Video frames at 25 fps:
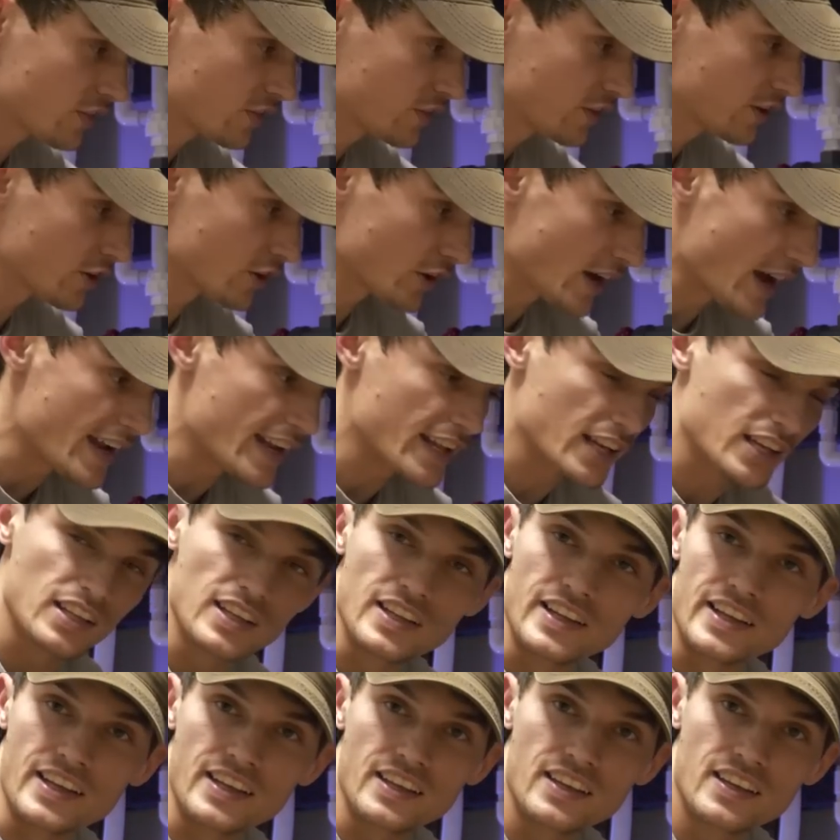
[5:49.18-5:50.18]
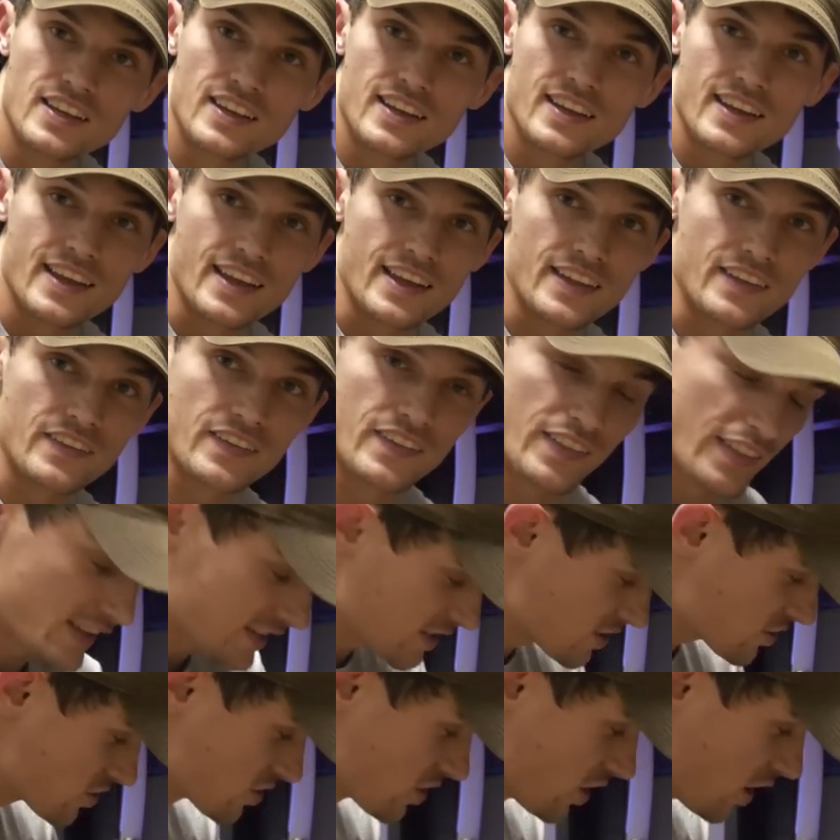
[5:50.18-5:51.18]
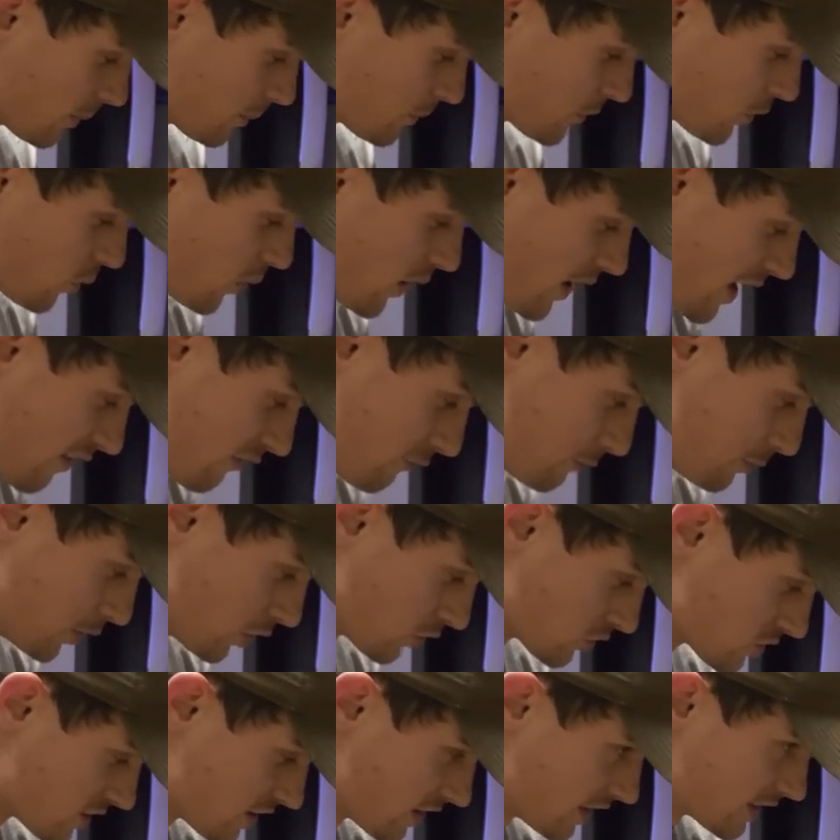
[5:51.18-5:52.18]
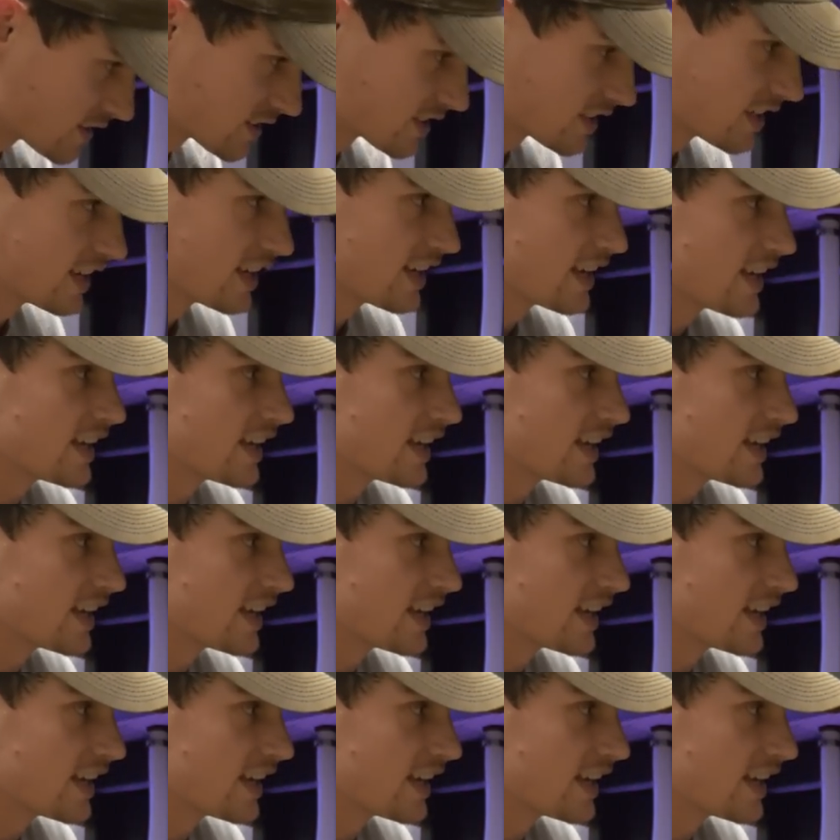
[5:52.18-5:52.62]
theoretically, in this sump, the way I built it,